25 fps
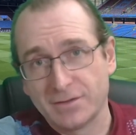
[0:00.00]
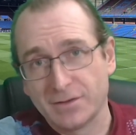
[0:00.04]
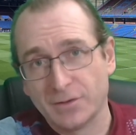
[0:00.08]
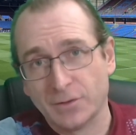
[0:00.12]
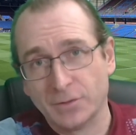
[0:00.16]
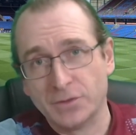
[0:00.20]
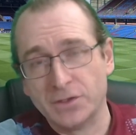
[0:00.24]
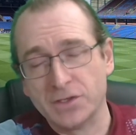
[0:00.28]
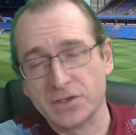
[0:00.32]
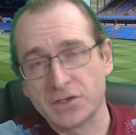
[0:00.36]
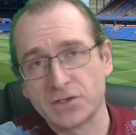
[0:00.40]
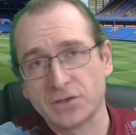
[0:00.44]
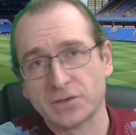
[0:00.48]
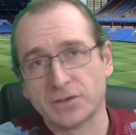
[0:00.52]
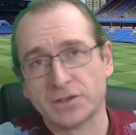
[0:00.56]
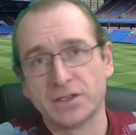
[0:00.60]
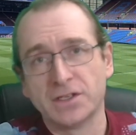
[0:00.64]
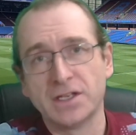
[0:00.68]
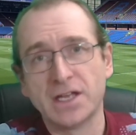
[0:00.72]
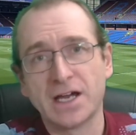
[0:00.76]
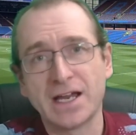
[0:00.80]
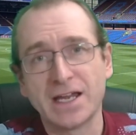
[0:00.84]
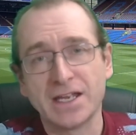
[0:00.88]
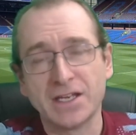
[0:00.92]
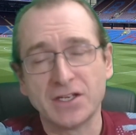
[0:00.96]
under Sean
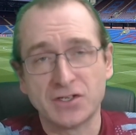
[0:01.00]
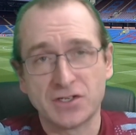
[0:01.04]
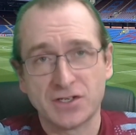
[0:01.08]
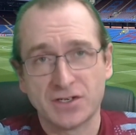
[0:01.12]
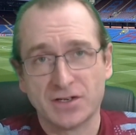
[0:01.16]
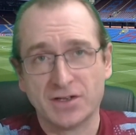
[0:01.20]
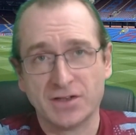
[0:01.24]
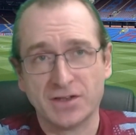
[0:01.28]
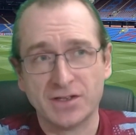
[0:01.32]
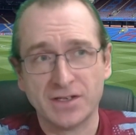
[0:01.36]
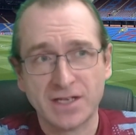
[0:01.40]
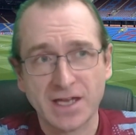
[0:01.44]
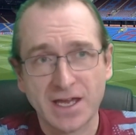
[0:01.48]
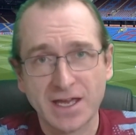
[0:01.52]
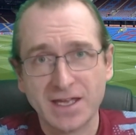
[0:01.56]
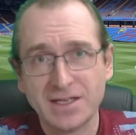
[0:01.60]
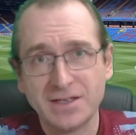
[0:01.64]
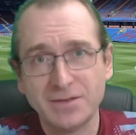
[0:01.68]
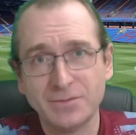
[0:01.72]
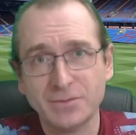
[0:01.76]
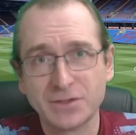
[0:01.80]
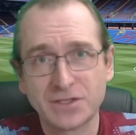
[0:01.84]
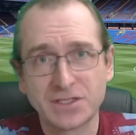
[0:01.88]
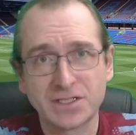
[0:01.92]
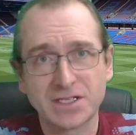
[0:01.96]
Dyche on the day
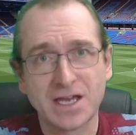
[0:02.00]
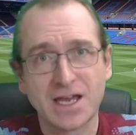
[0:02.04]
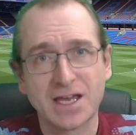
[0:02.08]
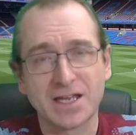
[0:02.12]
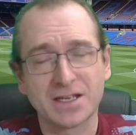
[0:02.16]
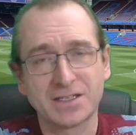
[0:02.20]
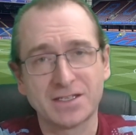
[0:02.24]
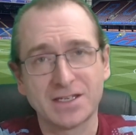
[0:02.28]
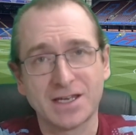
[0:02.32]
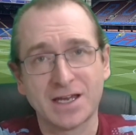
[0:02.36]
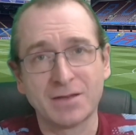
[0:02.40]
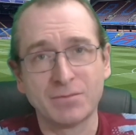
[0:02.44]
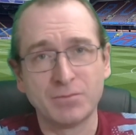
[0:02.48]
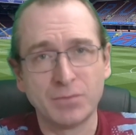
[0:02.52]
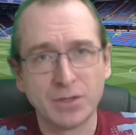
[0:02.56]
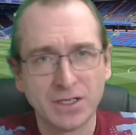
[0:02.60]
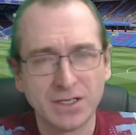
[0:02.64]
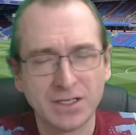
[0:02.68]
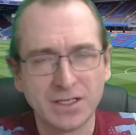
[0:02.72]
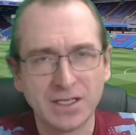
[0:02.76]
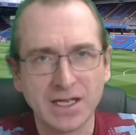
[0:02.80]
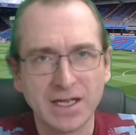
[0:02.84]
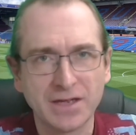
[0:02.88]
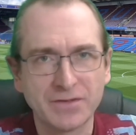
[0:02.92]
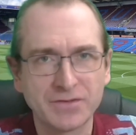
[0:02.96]
he was sacked and
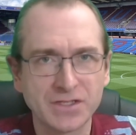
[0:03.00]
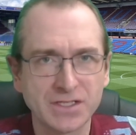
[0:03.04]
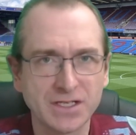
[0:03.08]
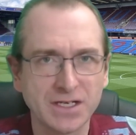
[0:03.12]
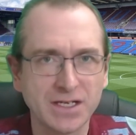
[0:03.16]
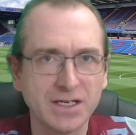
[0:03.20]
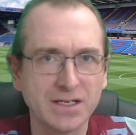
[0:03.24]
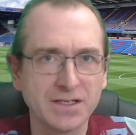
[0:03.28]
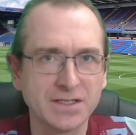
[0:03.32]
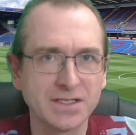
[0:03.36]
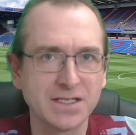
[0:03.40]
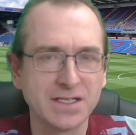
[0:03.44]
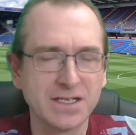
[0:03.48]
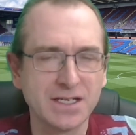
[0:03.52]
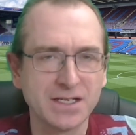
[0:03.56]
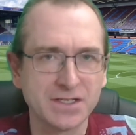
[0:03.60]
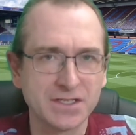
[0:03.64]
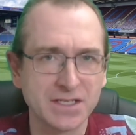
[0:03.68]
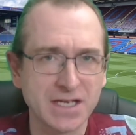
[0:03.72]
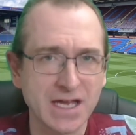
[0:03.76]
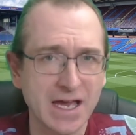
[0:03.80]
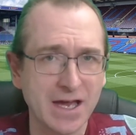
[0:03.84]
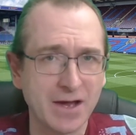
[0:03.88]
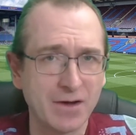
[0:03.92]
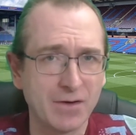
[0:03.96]
Burnley FC as it
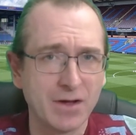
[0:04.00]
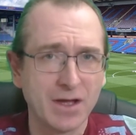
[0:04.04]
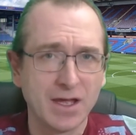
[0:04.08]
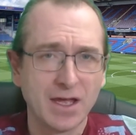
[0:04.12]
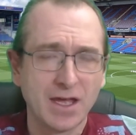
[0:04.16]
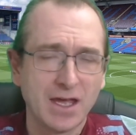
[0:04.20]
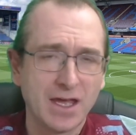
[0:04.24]
is now.